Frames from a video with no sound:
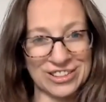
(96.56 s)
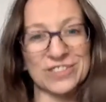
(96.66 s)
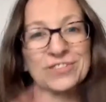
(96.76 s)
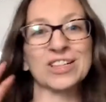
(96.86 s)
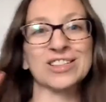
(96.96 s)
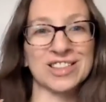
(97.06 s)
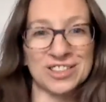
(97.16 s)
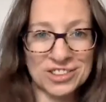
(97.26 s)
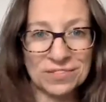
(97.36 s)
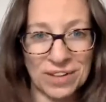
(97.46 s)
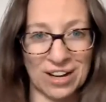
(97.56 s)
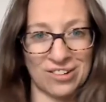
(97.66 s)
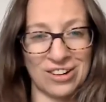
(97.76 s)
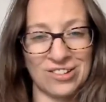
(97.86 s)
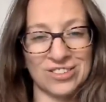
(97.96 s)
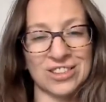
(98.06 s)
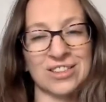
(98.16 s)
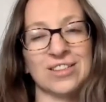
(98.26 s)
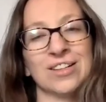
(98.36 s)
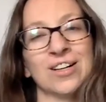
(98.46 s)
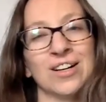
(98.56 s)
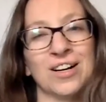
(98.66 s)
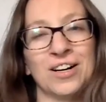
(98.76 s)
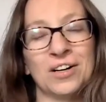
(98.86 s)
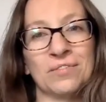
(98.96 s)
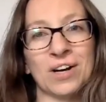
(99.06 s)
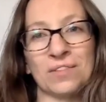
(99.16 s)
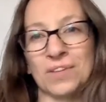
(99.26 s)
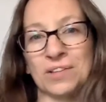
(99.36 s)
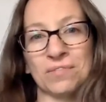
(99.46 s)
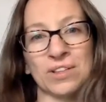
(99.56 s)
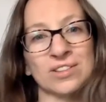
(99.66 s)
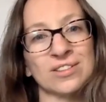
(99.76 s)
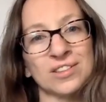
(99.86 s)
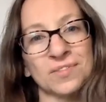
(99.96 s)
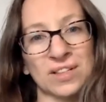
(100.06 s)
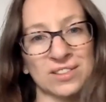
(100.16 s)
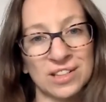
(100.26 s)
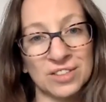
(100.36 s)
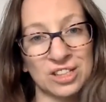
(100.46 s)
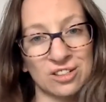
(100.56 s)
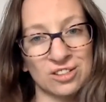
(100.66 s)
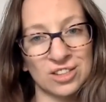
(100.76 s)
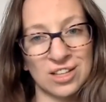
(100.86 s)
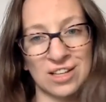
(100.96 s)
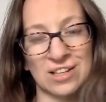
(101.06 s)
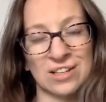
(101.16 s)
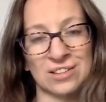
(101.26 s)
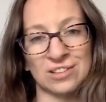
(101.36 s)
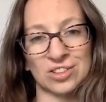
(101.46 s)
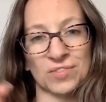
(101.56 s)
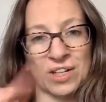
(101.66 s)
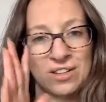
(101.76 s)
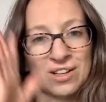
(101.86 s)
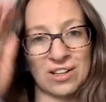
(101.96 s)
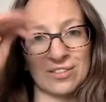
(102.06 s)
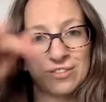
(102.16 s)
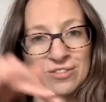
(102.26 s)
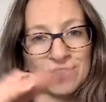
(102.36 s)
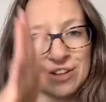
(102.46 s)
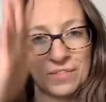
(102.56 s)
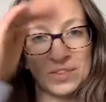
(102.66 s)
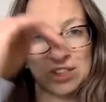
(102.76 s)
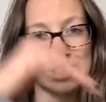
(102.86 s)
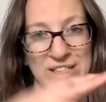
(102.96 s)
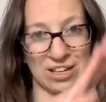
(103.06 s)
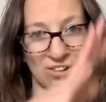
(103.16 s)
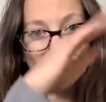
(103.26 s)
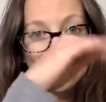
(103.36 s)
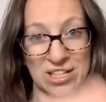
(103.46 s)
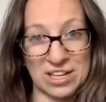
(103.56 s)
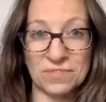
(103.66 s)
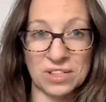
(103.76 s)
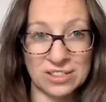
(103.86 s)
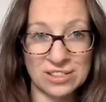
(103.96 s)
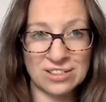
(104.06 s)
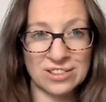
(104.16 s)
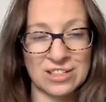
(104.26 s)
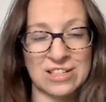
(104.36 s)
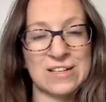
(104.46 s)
I'm going to tell you some background. I've been in business about 7 years, and there's been a lot of ups and downs in that business,